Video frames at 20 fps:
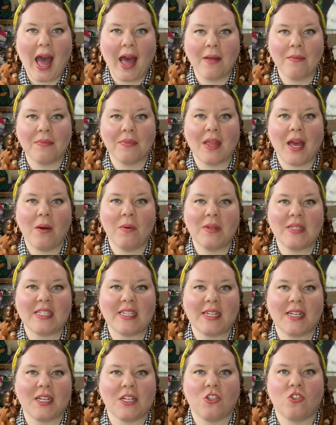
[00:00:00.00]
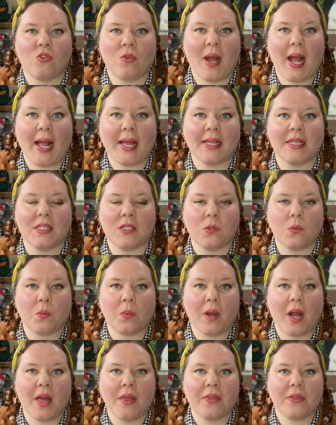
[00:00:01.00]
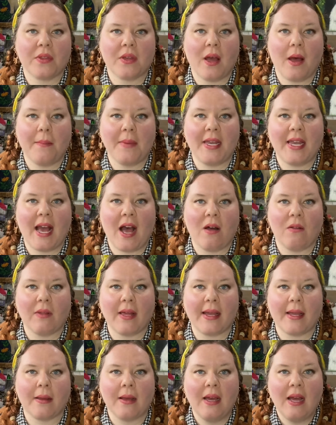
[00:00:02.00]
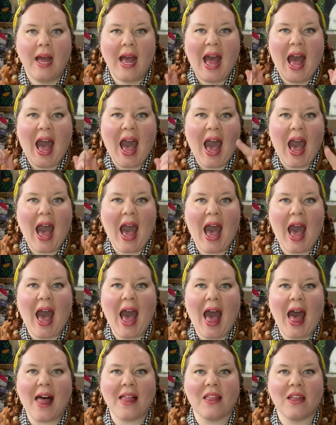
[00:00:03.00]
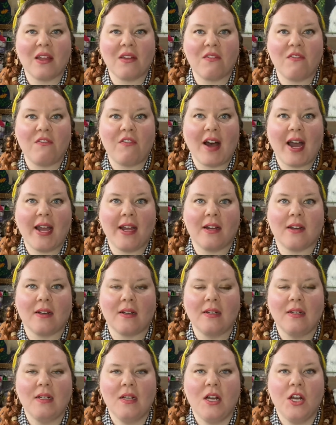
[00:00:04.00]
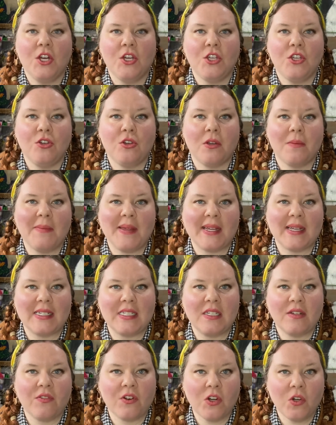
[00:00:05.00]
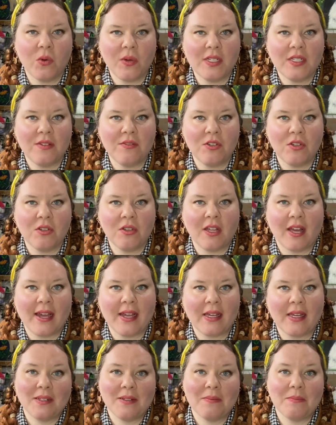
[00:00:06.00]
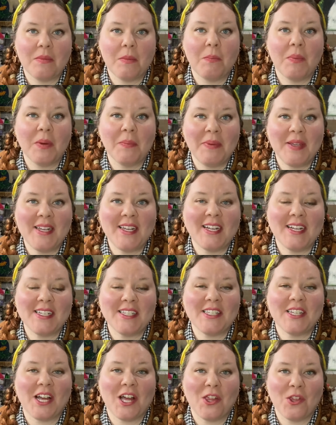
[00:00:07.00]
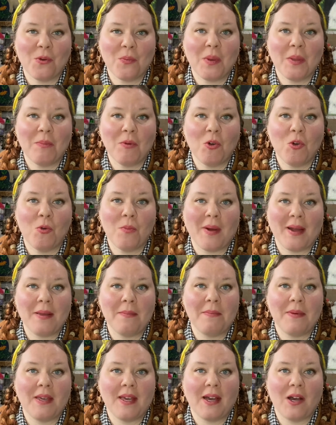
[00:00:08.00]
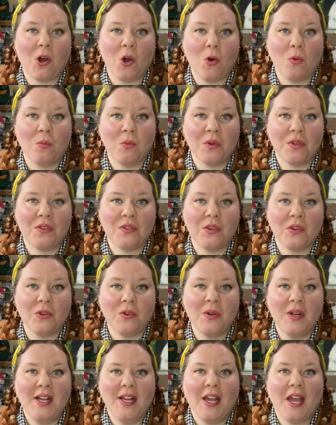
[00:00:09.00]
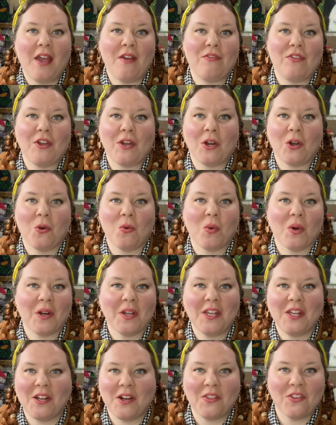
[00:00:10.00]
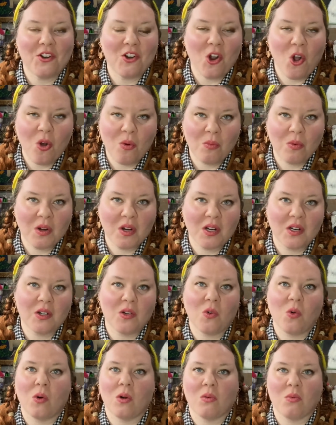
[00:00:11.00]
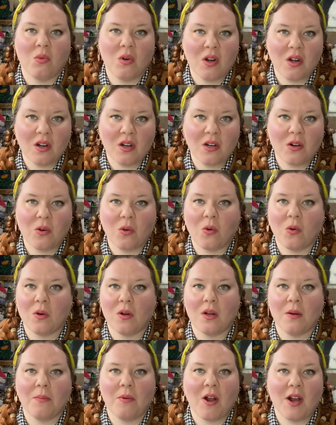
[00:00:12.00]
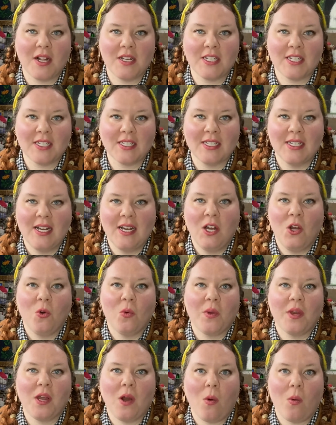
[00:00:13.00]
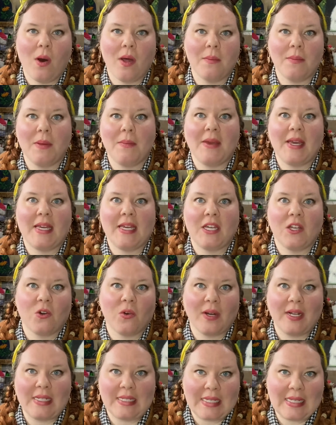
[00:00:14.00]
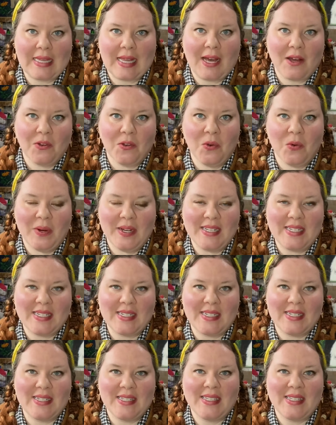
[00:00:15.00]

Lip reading: That one's like a dragon's breath coming out like fire. You could make a different noise if you'd like, but be nice to other people who might be at home with you. If they're working on their homework or work or a project, we don't want to be making crazy loud noises